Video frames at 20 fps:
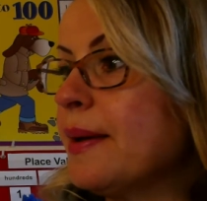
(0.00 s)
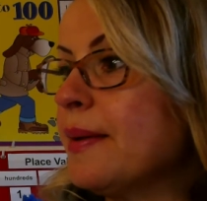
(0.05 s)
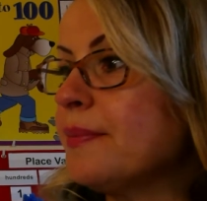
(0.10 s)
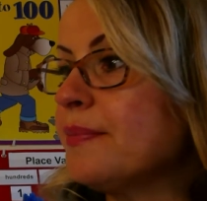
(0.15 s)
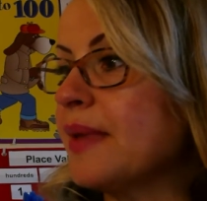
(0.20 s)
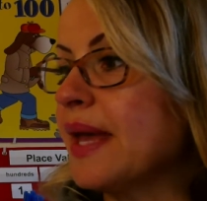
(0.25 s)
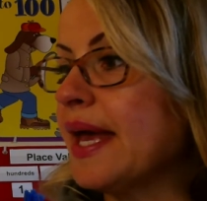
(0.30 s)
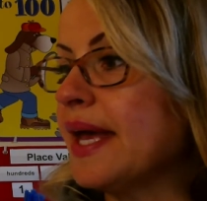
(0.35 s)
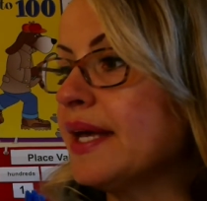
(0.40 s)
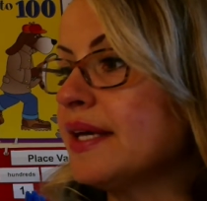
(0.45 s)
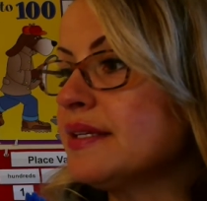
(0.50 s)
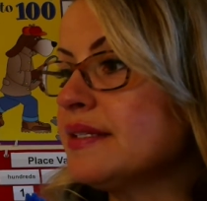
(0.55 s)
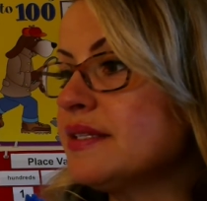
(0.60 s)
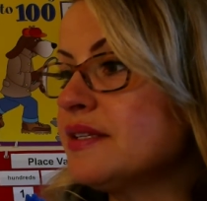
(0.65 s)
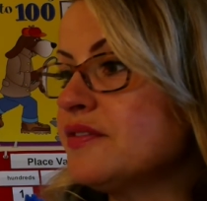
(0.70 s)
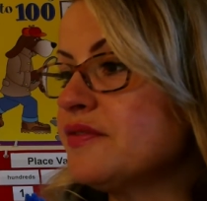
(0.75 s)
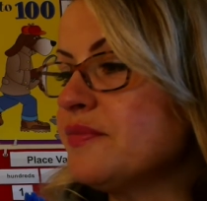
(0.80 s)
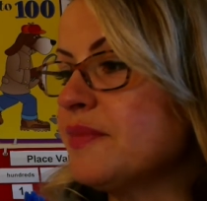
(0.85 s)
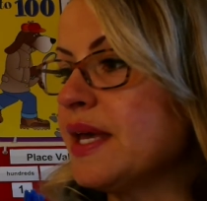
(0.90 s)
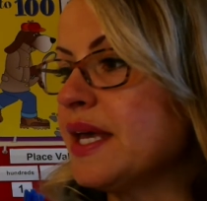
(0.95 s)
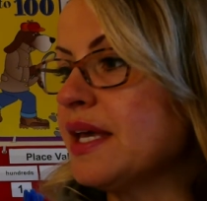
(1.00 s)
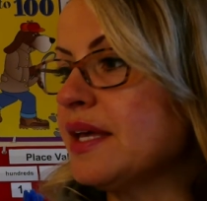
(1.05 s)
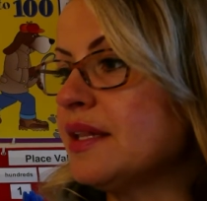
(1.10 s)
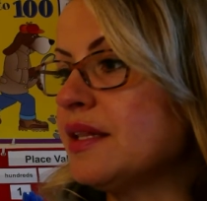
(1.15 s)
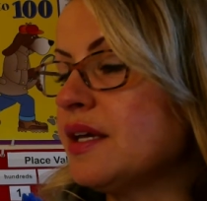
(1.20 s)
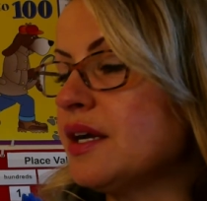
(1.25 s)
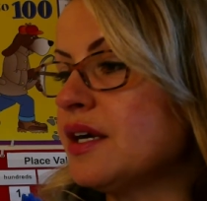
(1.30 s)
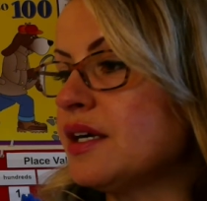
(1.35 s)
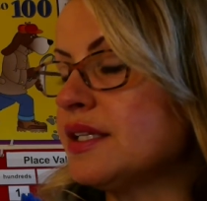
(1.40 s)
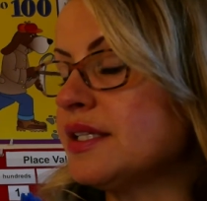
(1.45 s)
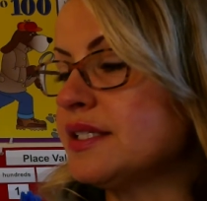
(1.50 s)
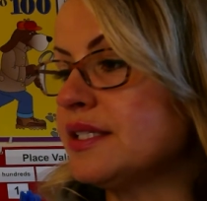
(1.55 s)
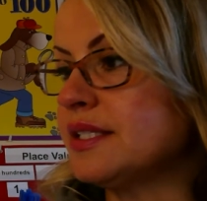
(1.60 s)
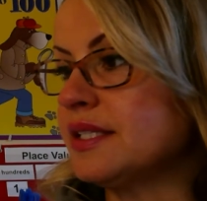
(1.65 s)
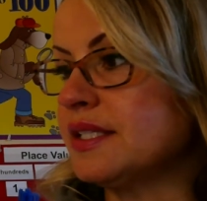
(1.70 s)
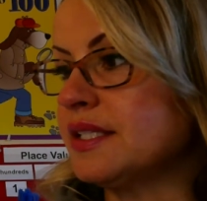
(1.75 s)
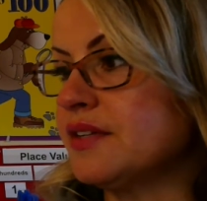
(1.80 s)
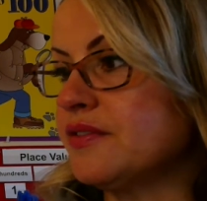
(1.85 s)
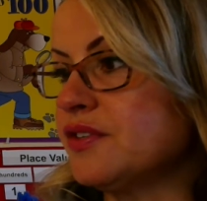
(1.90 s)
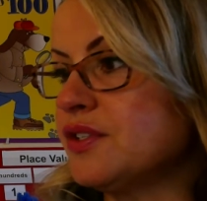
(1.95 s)
Bags of mail are
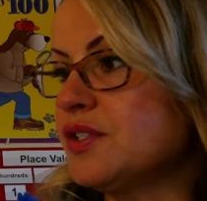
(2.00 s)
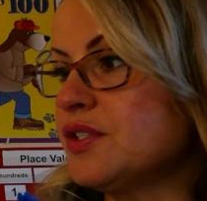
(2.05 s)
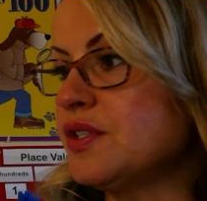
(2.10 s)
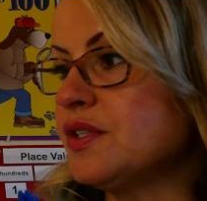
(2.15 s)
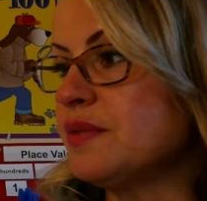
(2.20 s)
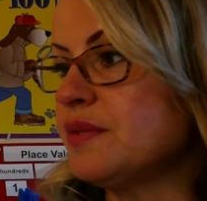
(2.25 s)
delivered to the